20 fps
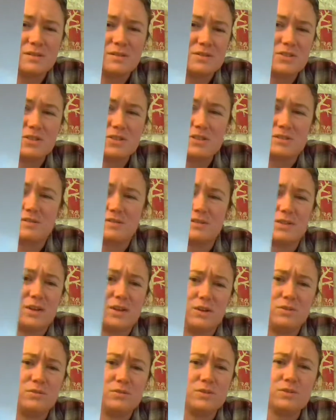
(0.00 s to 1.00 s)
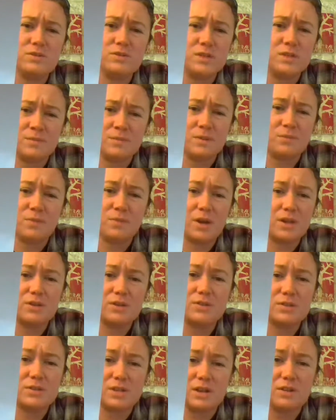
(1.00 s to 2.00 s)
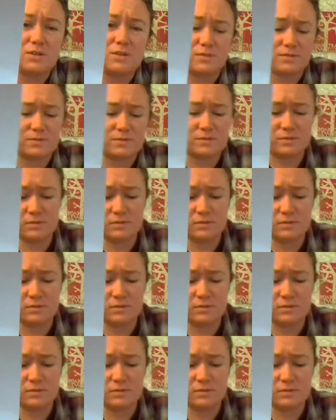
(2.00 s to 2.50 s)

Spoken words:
Just go do something by yourself.